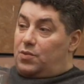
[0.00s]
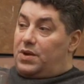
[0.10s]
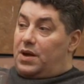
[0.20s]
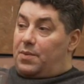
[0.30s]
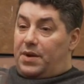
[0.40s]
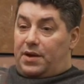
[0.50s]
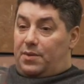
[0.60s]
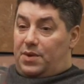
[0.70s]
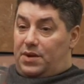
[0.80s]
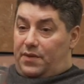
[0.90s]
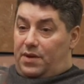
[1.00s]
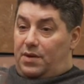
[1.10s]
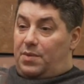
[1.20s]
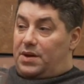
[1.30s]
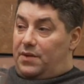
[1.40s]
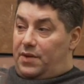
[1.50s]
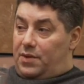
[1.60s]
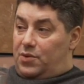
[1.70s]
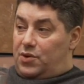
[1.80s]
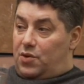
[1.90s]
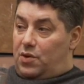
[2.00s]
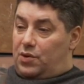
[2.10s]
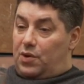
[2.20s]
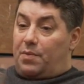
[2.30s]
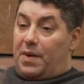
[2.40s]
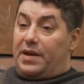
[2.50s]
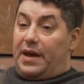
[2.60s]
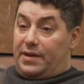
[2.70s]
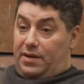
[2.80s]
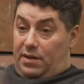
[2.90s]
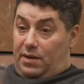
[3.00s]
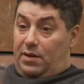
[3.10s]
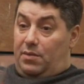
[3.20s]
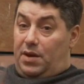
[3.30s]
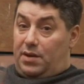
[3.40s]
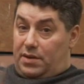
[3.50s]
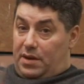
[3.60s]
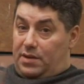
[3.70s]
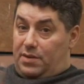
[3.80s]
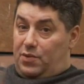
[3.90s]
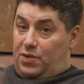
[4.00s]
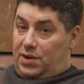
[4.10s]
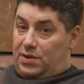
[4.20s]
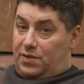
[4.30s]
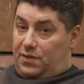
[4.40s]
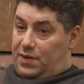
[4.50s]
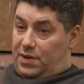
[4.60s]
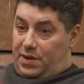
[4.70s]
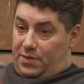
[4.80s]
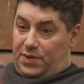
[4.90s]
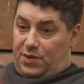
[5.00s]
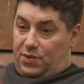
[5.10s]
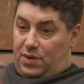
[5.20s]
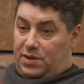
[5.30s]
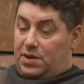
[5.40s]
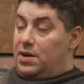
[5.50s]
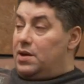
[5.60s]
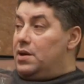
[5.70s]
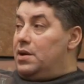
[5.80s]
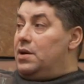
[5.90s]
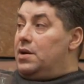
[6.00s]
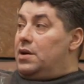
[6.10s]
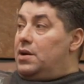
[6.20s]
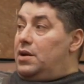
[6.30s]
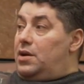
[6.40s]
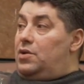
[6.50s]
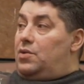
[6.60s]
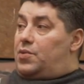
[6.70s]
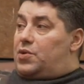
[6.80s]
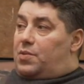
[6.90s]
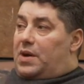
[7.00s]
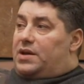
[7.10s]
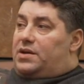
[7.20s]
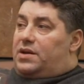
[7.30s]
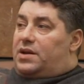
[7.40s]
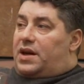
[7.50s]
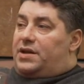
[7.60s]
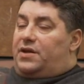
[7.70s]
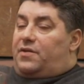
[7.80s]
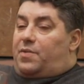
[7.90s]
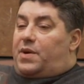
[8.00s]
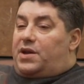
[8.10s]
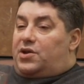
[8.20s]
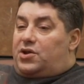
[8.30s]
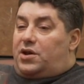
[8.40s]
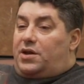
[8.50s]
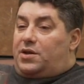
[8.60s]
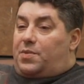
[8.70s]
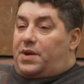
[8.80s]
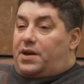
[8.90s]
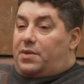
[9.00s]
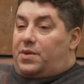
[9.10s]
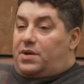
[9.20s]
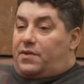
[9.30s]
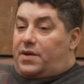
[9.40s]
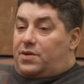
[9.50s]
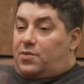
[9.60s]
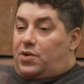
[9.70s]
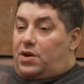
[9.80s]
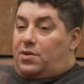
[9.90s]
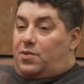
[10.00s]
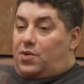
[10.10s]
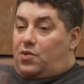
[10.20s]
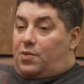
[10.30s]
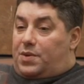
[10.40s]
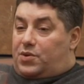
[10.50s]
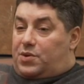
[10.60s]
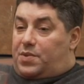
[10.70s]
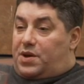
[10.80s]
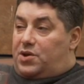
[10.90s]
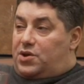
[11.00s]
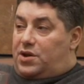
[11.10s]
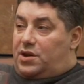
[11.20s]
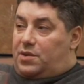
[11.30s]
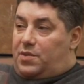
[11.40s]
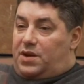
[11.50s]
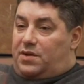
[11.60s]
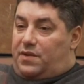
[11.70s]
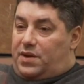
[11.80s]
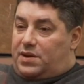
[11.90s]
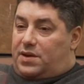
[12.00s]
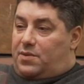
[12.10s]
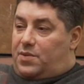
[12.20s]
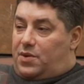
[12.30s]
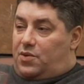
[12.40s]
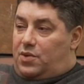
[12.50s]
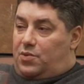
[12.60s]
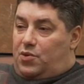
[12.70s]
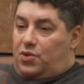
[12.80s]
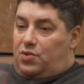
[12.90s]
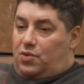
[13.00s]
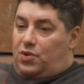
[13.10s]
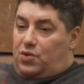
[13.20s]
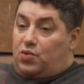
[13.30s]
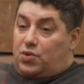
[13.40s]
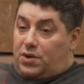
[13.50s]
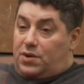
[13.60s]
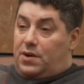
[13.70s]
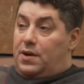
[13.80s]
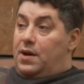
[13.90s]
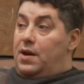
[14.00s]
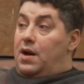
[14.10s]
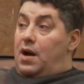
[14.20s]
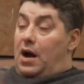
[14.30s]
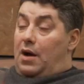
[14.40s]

These are my pieces of recommendation. Because, walking down the street wearing the bulletproof vest, it's just ridiculous. Whilst a handbag is such a thing that is usually exploited.